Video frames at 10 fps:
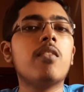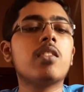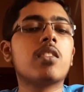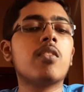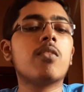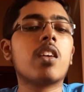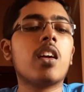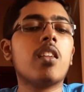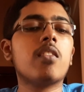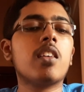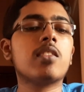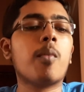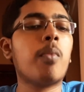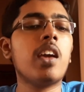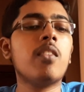which you can, they
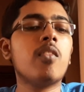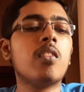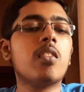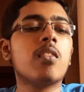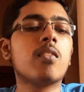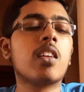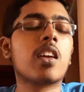supply it with